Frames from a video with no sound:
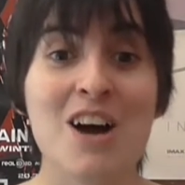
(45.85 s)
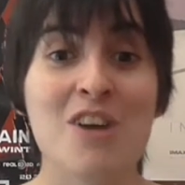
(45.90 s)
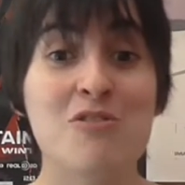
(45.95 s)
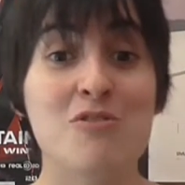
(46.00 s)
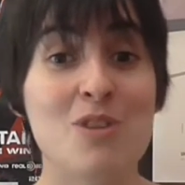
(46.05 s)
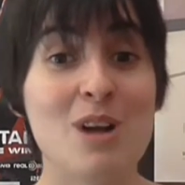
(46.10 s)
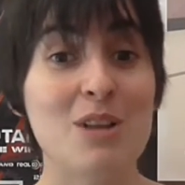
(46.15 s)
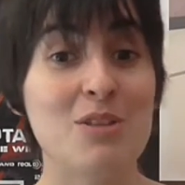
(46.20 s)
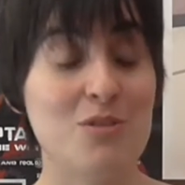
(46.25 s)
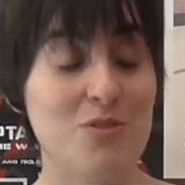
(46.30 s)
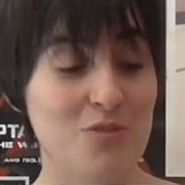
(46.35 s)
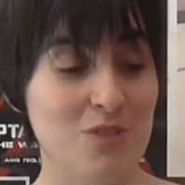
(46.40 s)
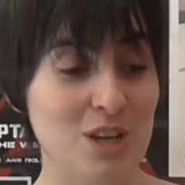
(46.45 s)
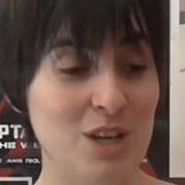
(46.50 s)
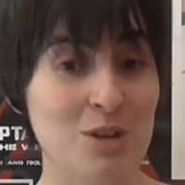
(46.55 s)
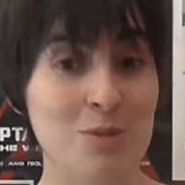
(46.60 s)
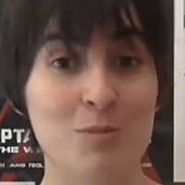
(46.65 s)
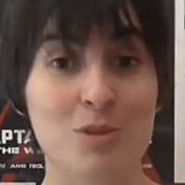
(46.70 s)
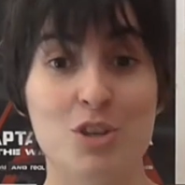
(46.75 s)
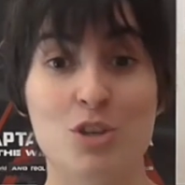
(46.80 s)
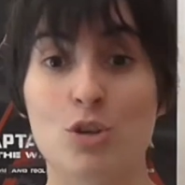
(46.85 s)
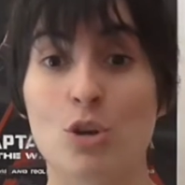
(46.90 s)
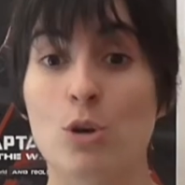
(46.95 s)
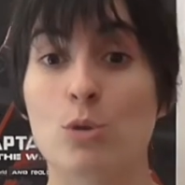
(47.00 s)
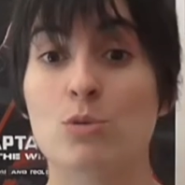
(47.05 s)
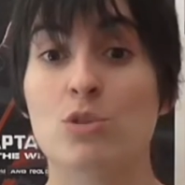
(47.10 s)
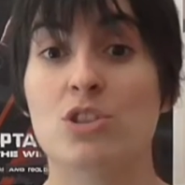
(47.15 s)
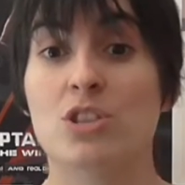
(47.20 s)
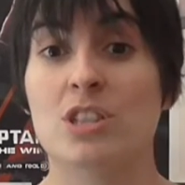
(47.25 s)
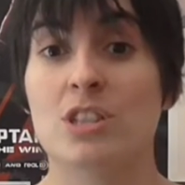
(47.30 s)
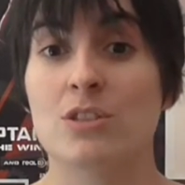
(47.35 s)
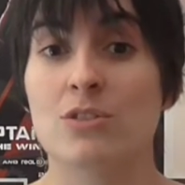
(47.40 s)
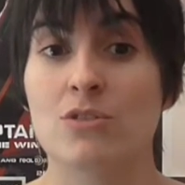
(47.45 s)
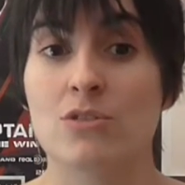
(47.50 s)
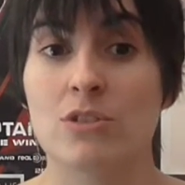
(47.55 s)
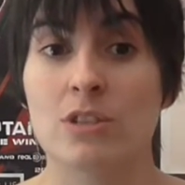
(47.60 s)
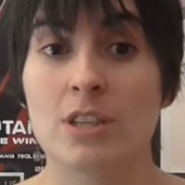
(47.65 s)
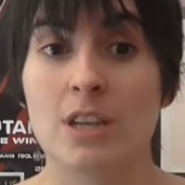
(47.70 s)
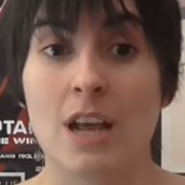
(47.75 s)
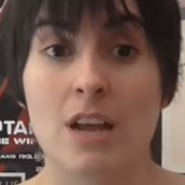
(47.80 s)
Throughout the film, the ghost
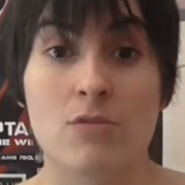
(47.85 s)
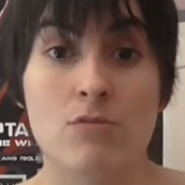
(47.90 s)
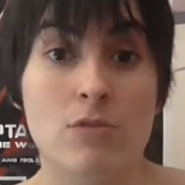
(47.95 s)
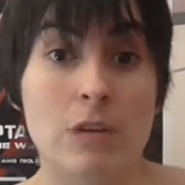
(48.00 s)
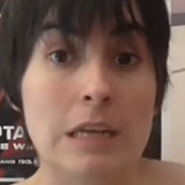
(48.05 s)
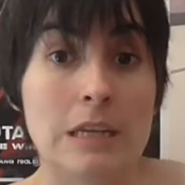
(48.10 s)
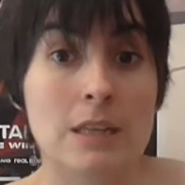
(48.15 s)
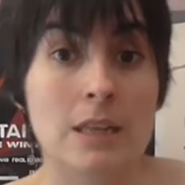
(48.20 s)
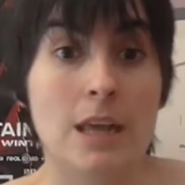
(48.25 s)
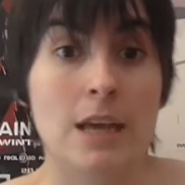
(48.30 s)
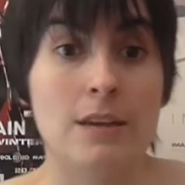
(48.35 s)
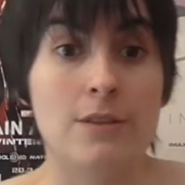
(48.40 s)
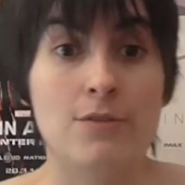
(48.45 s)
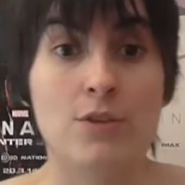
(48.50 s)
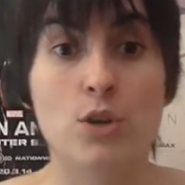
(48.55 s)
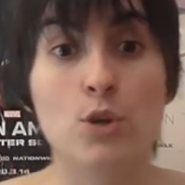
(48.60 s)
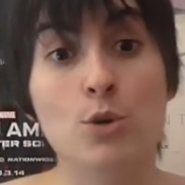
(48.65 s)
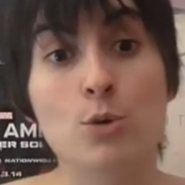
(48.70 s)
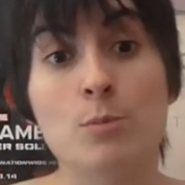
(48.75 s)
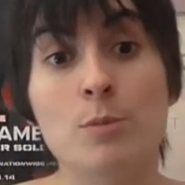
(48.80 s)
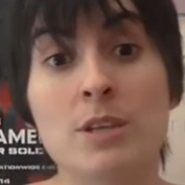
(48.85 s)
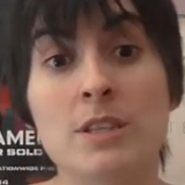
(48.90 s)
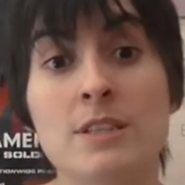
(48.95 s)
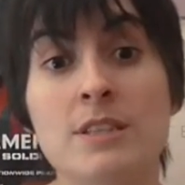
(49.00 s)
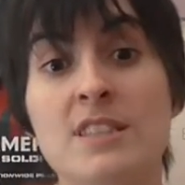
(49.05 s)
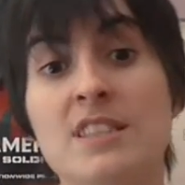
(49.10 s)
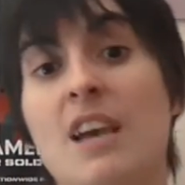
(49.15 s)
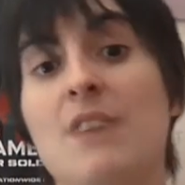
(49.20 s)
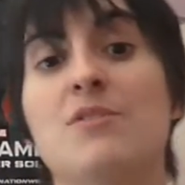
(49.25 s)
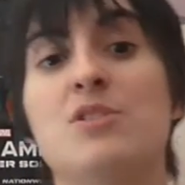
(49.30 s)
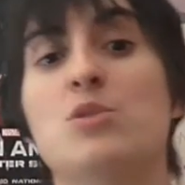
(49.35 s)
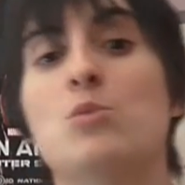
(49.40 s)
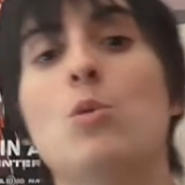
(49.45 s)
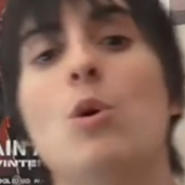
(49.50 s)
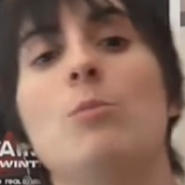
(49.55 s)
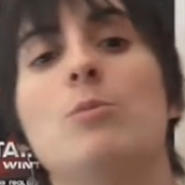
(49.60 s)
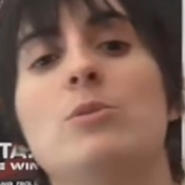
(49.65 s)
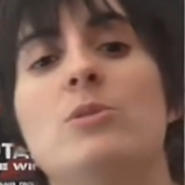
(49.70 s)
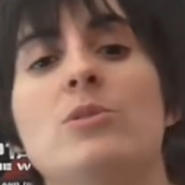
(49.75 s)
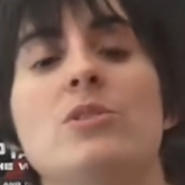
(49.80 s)
children and real-life humans have
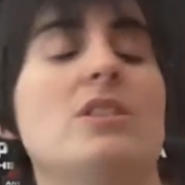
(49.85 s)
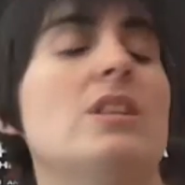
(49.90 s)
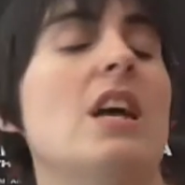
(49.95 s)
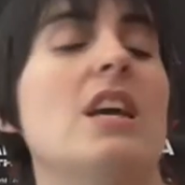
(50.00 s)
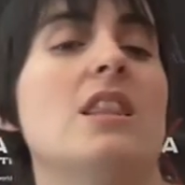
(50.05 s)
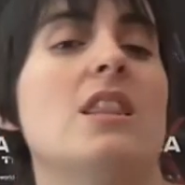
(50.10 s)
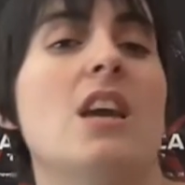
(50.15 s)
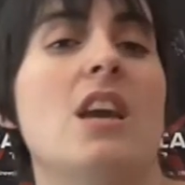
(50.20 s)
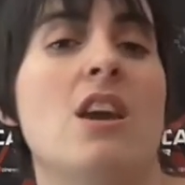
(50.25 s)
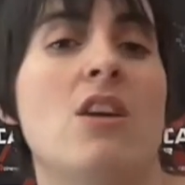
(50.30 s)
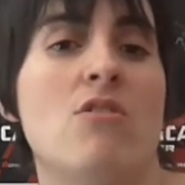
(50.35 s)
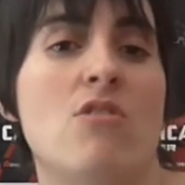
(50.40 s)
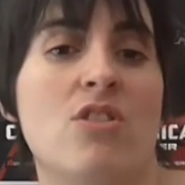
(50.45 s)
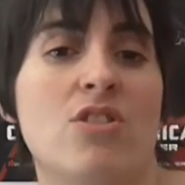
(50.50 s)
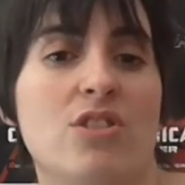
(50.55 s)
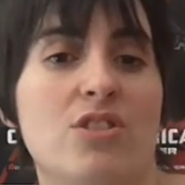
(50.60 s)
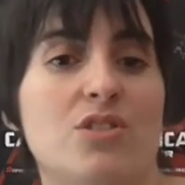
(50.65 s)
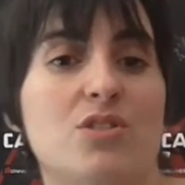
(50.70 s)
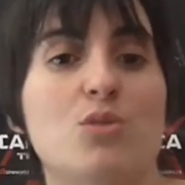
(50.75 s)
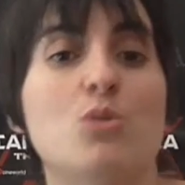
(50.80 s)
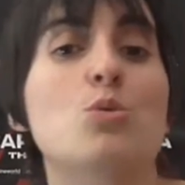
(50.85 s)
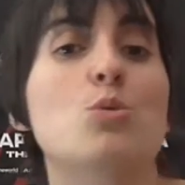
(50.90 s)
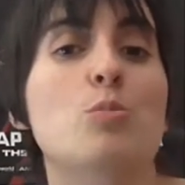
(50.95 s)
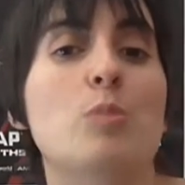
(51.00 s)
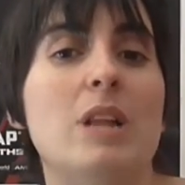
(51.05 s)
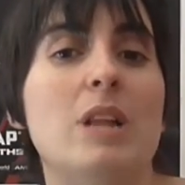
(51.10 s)
squabbles like they are on the school